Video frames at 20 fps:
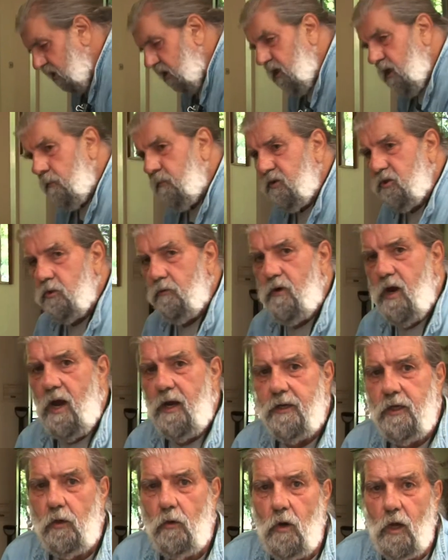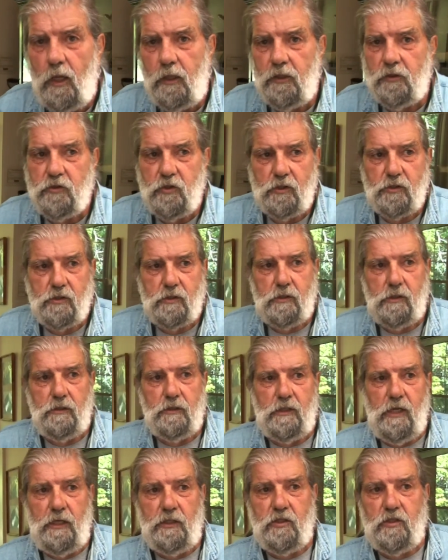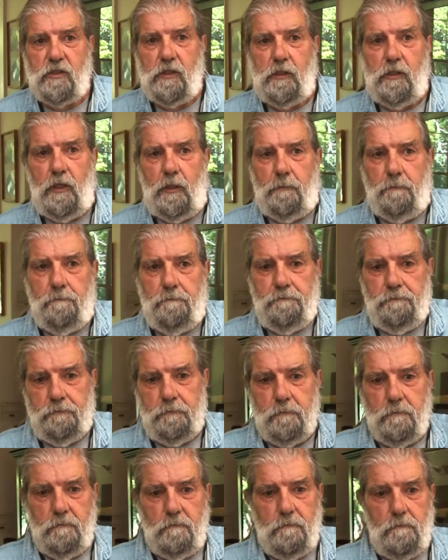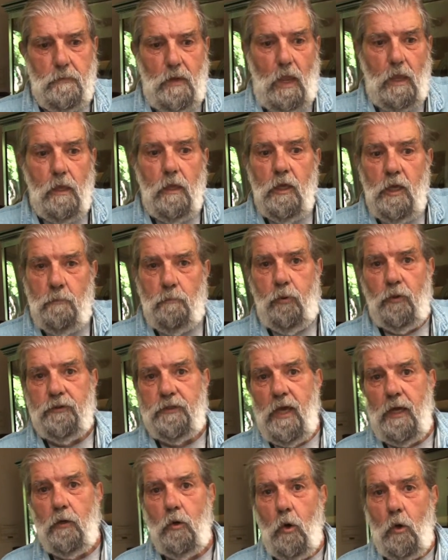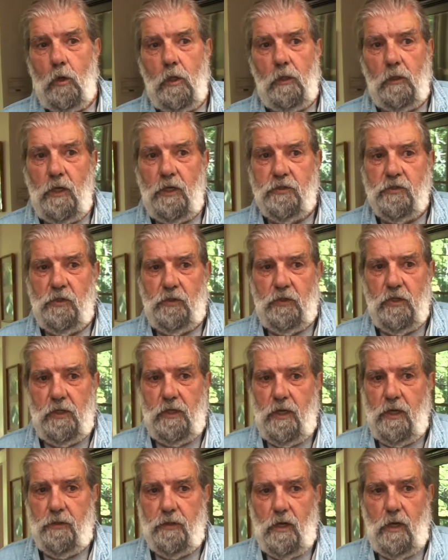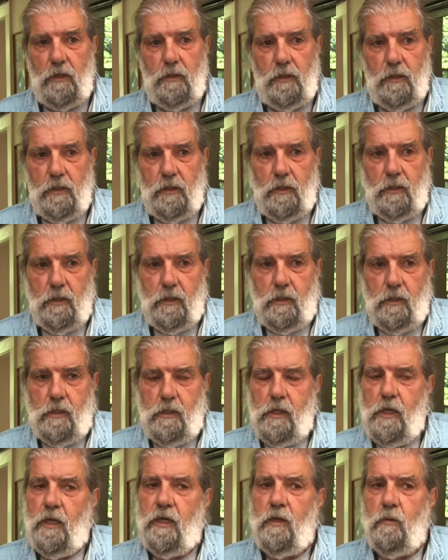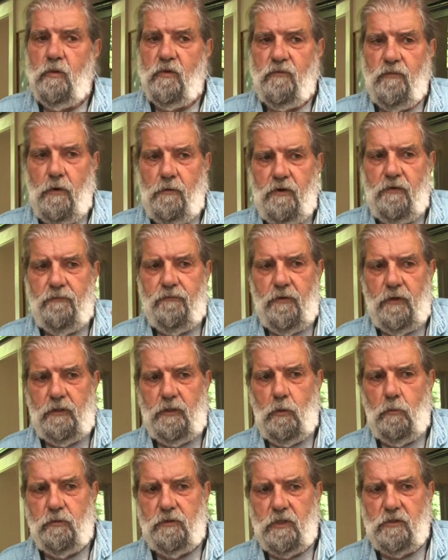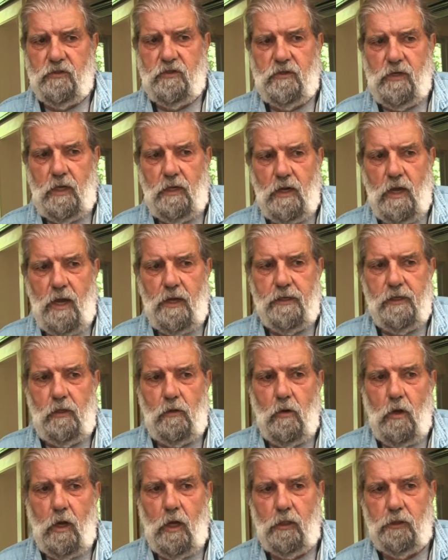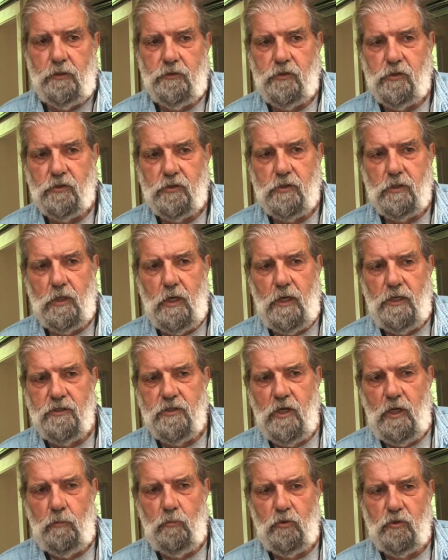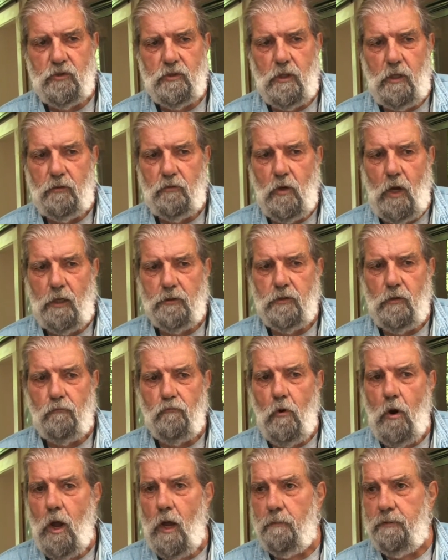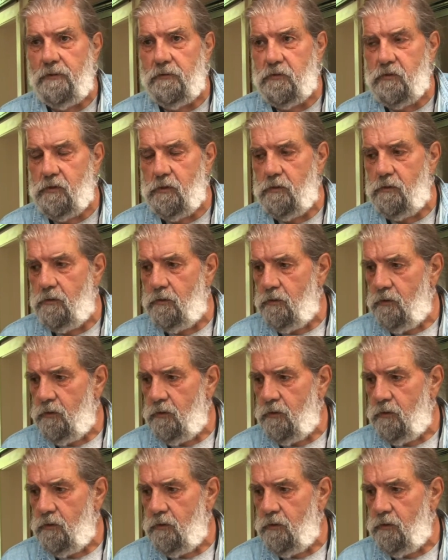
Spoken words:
an amateur archaeologist, and thanks to him, he put that whole collection together. And he was very friendly with the state archaeologist. The guy's name was Dr. Robinson.